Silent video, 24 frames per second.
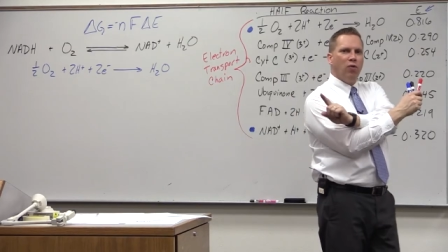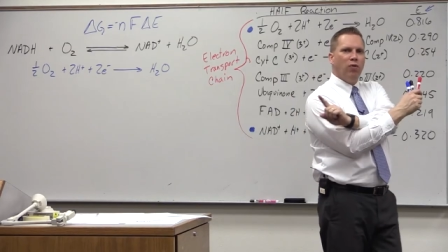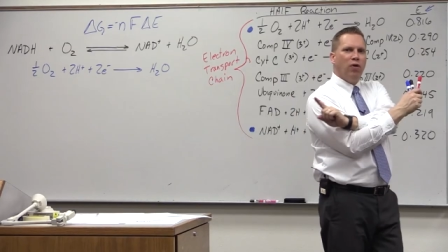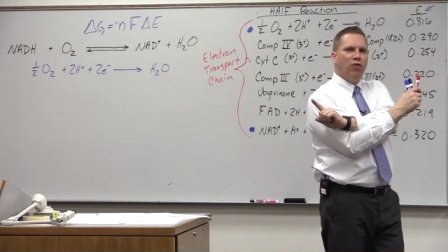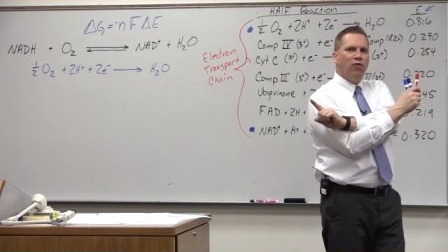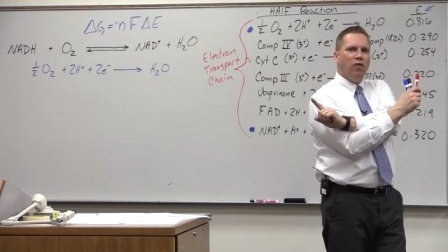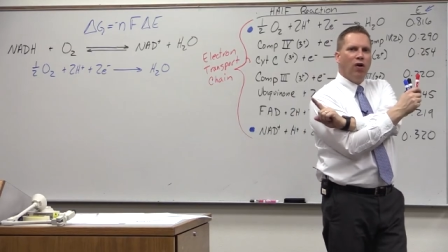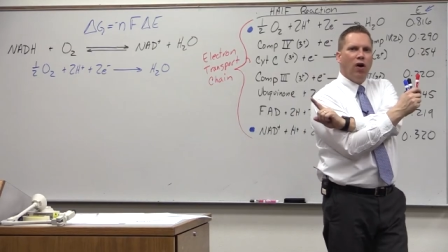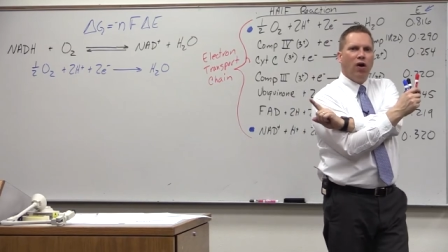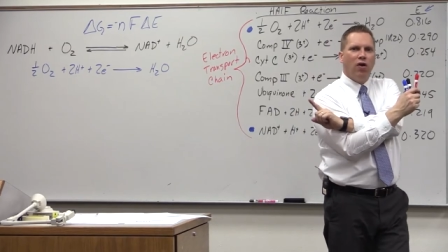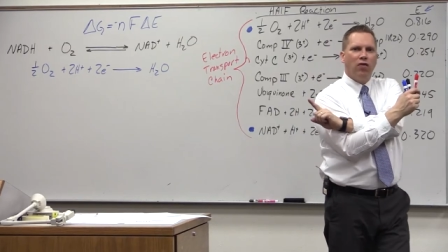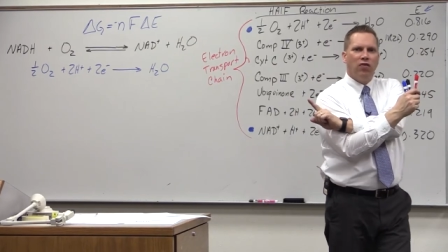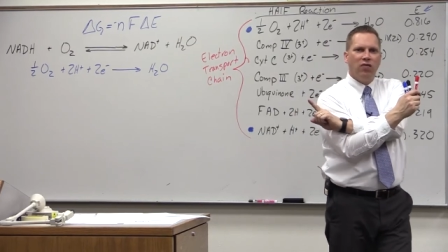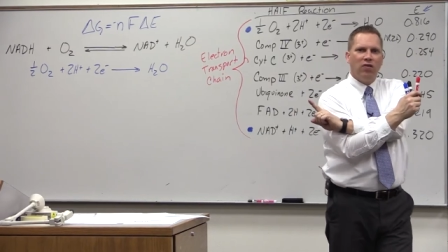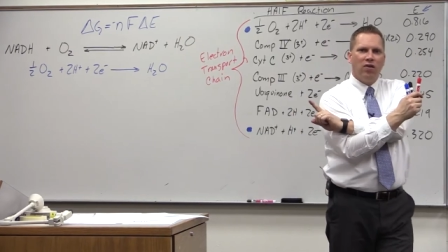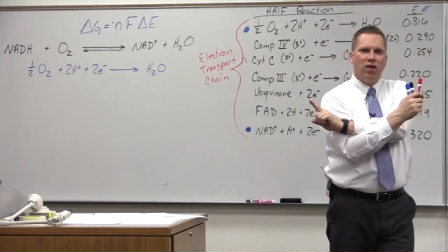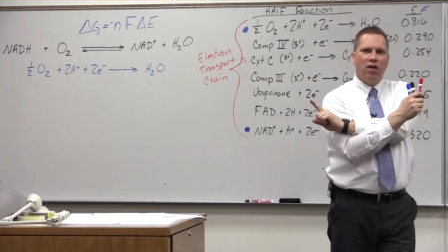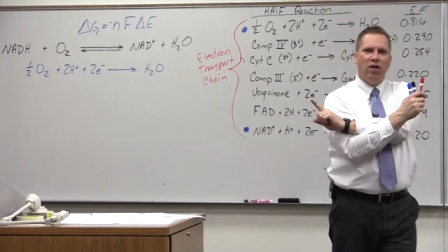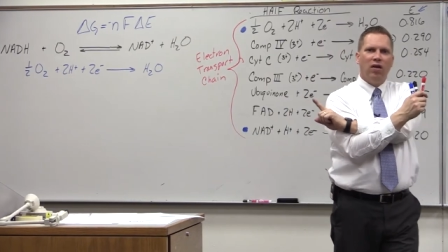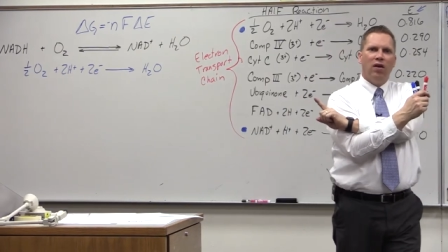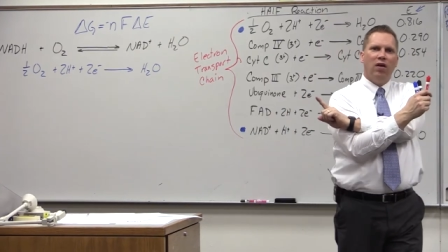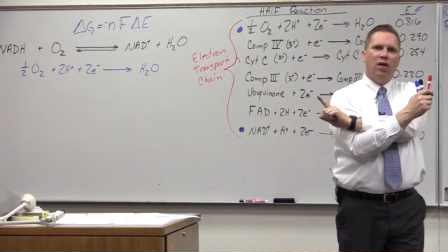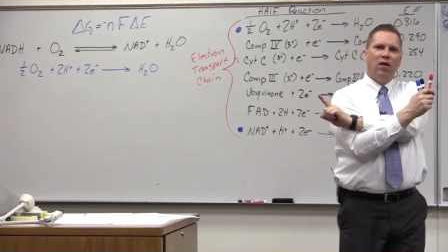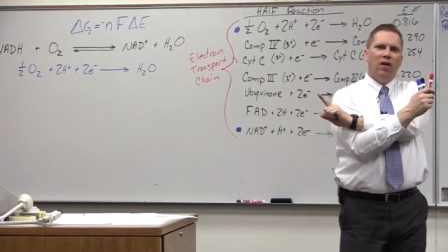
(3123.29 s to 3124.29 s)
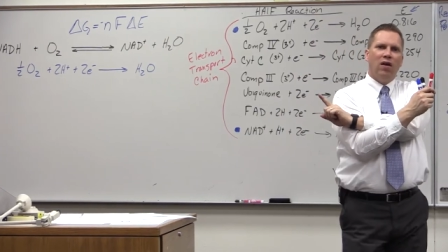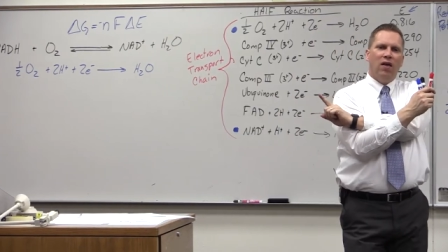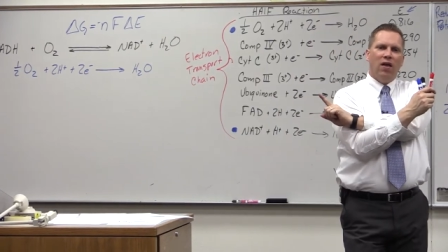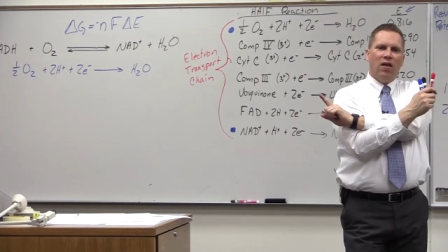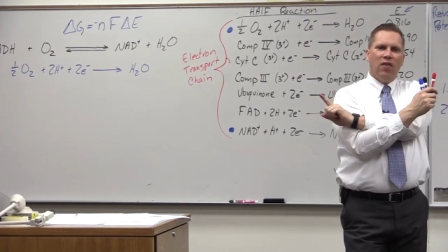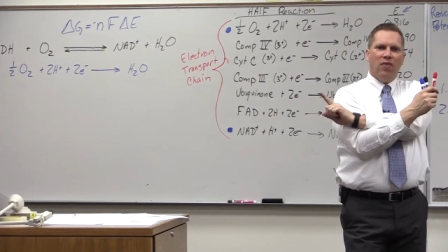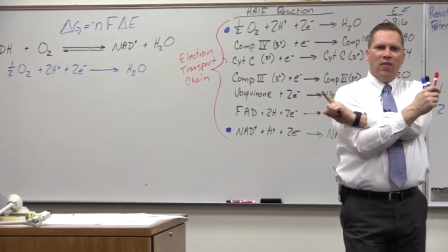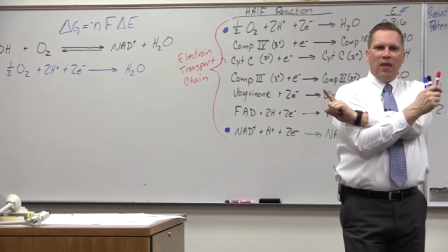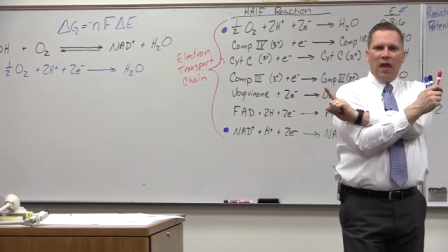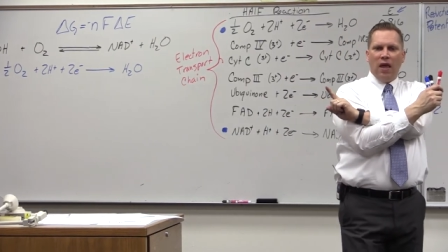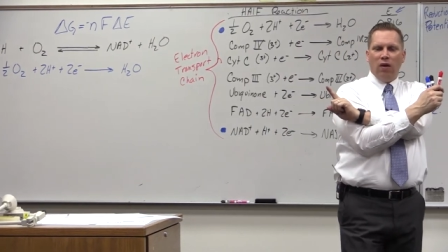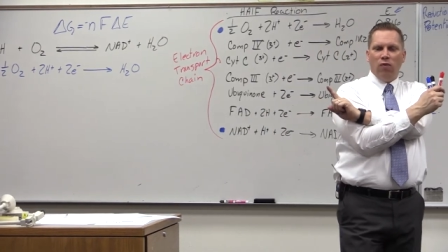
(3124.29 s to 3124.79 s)
or reversed
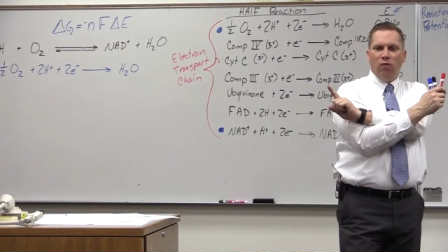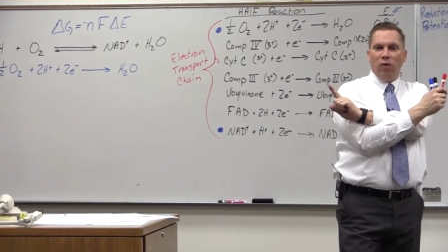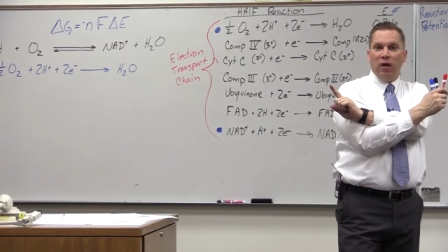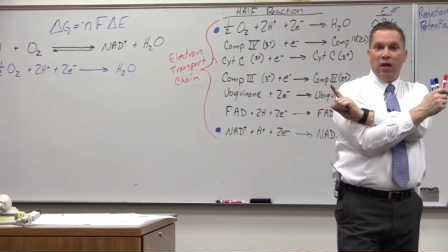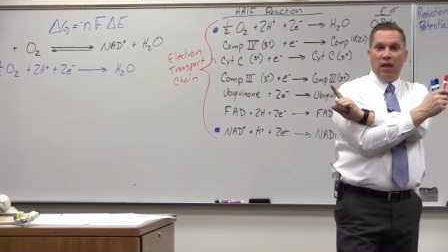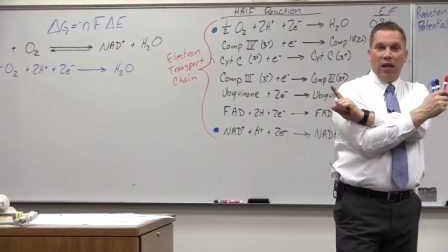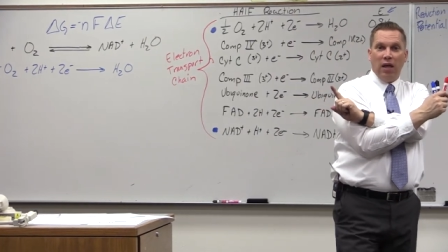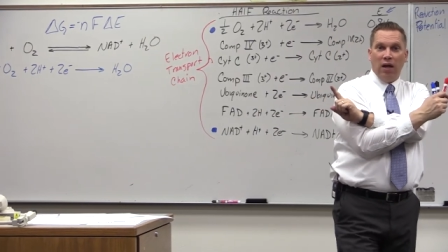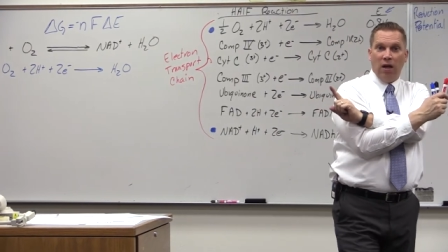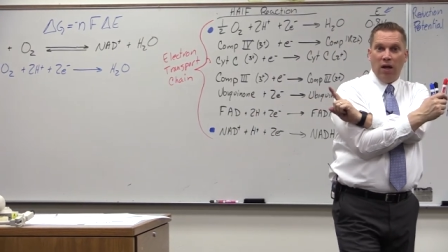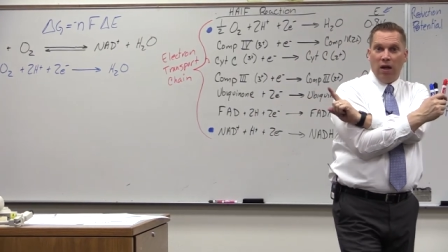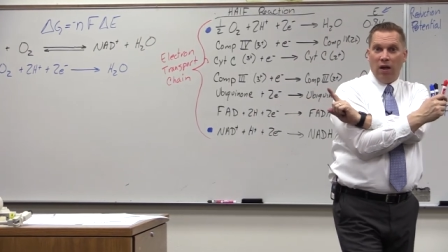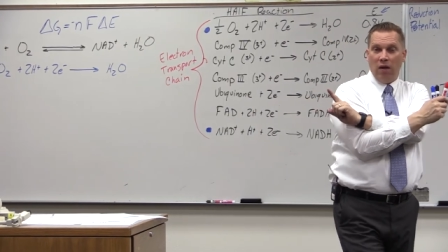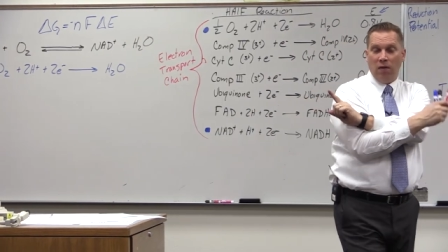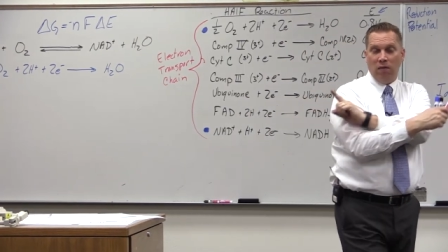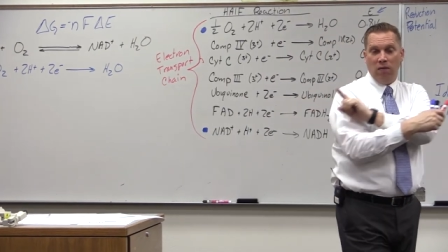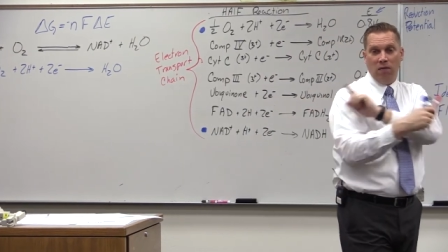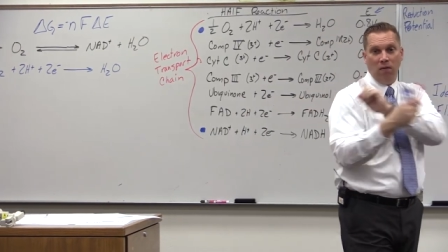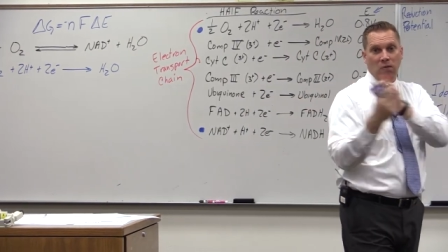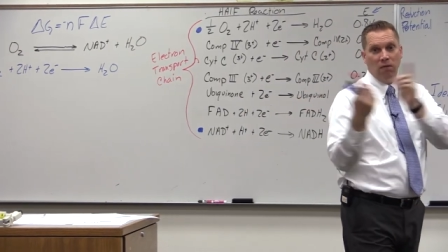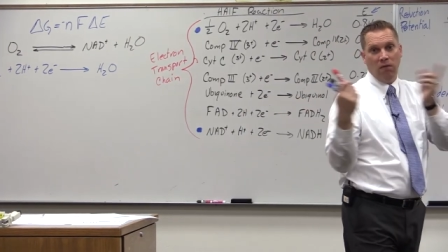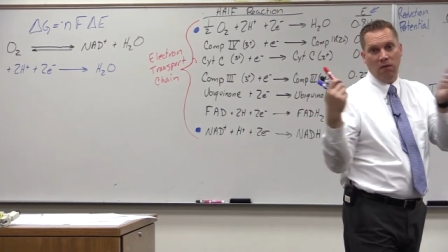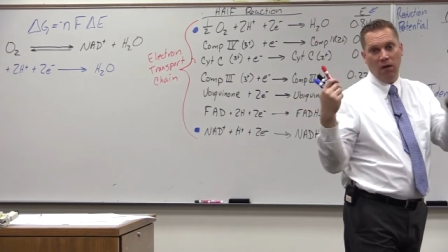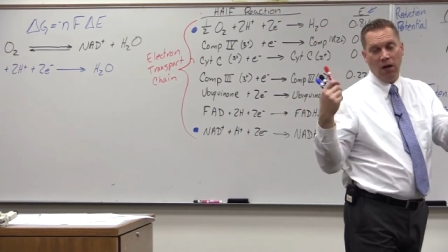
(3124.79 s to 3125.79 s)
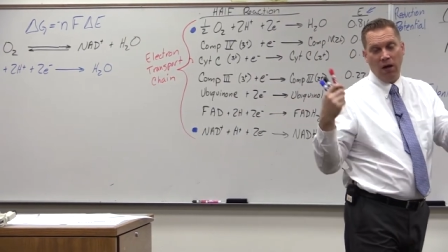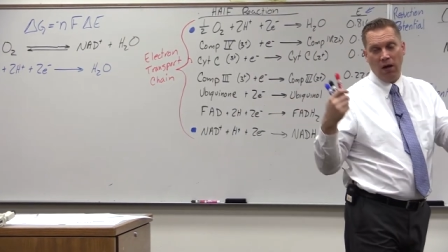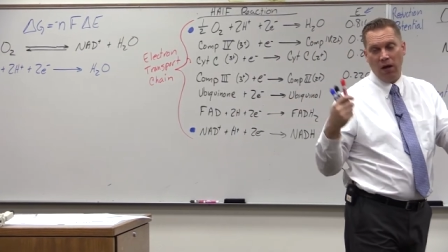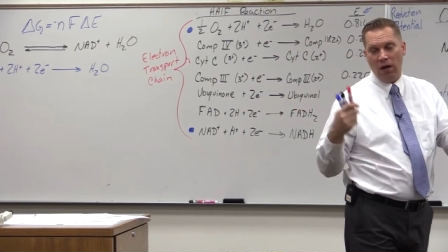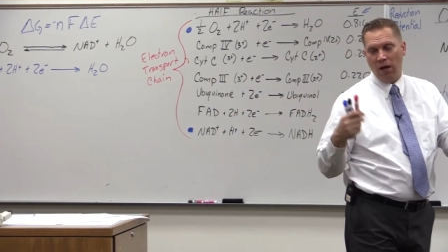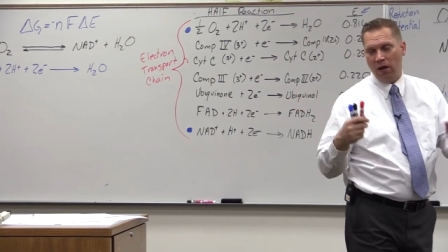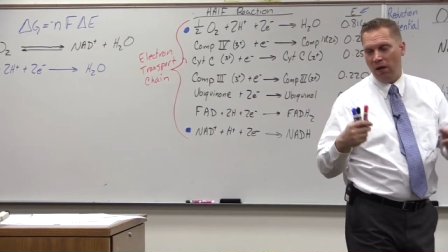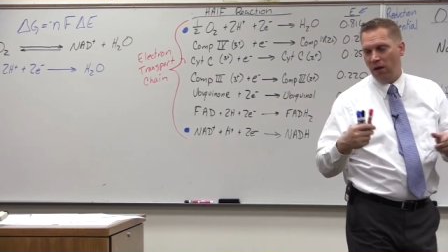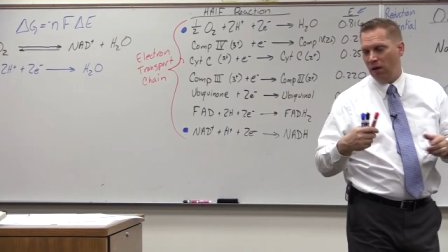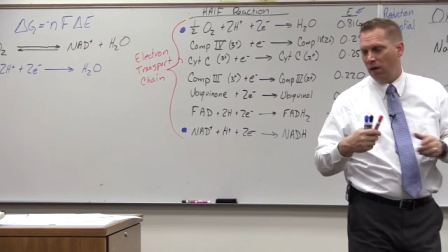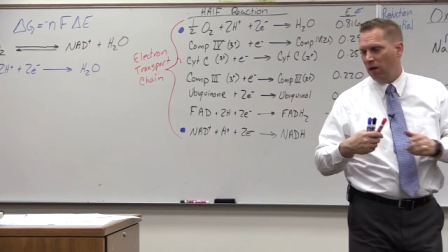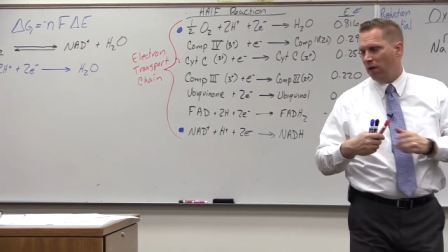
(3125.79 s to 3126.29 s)
then we get a,
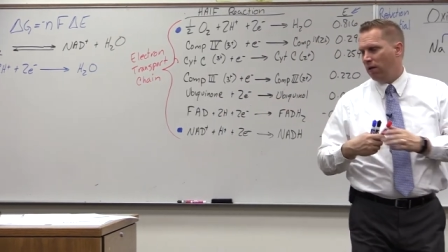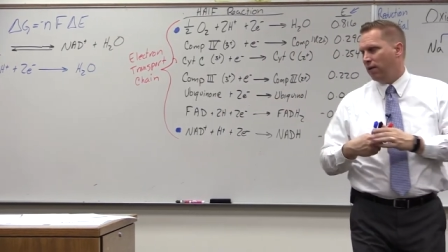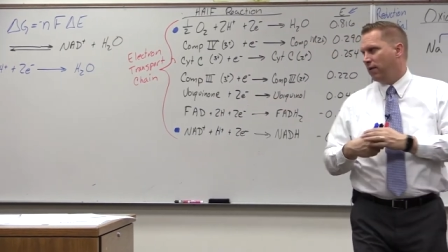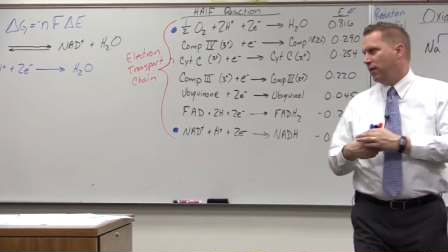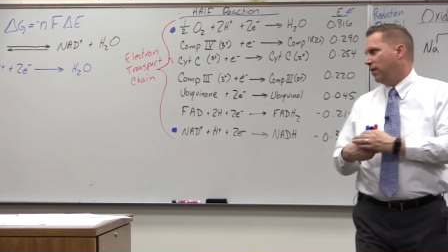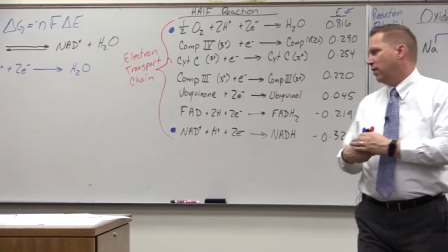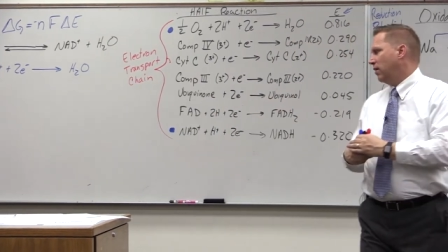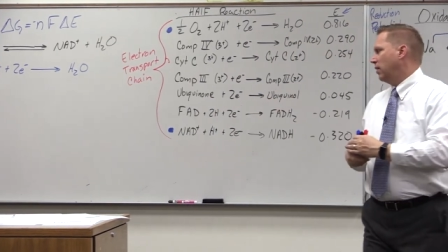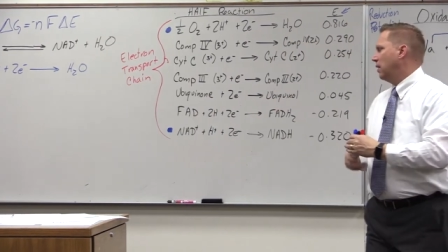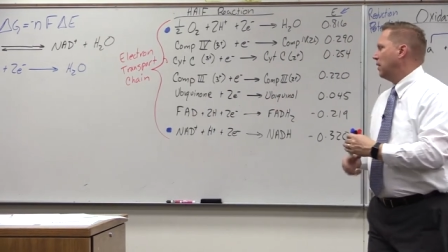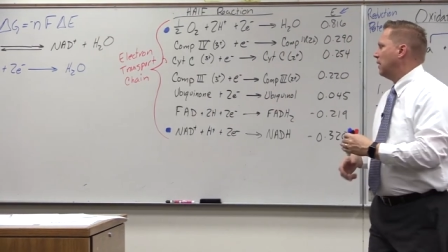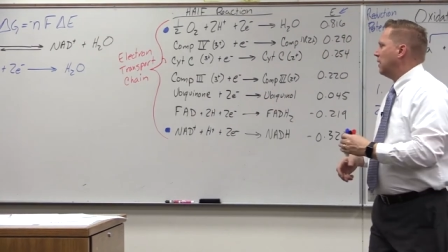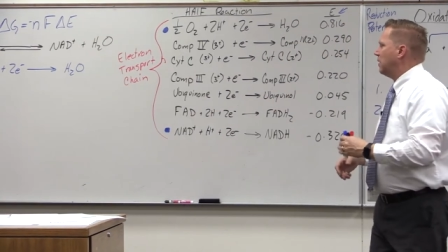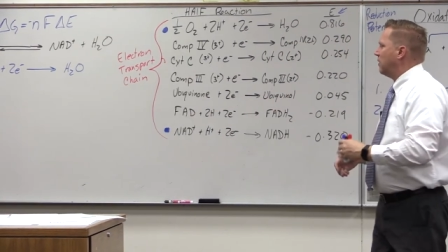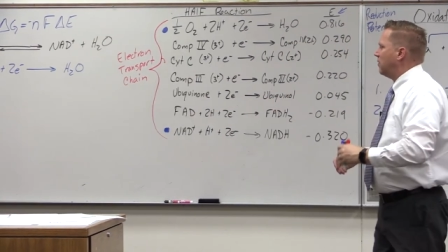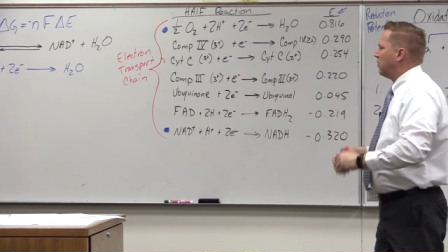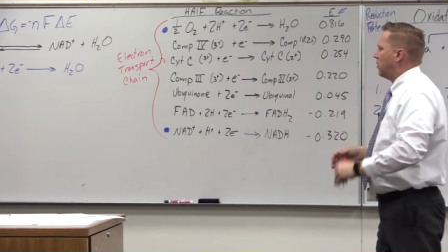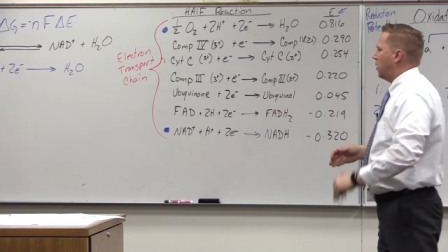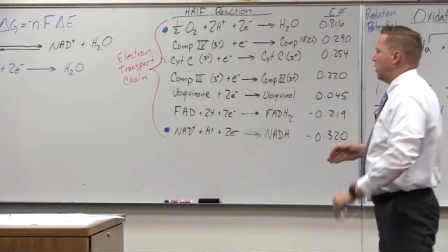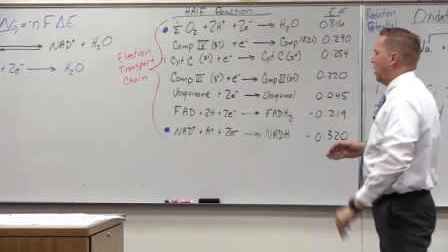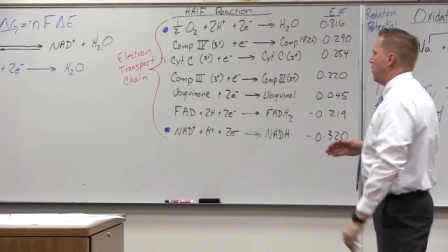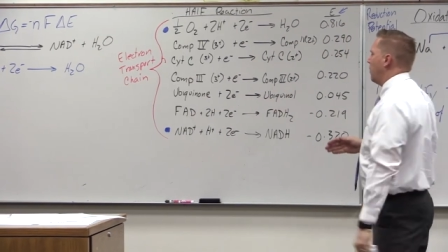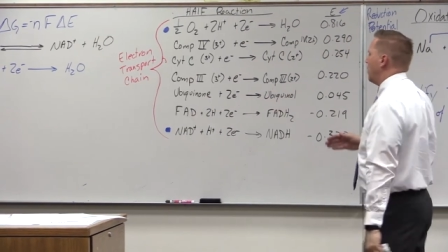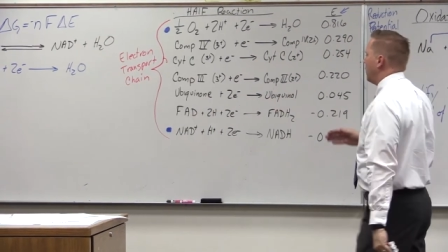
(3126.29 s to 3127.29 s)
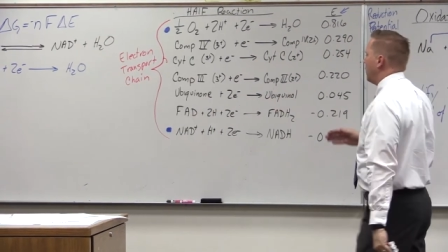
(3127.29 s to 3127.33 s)
uh, sorry, let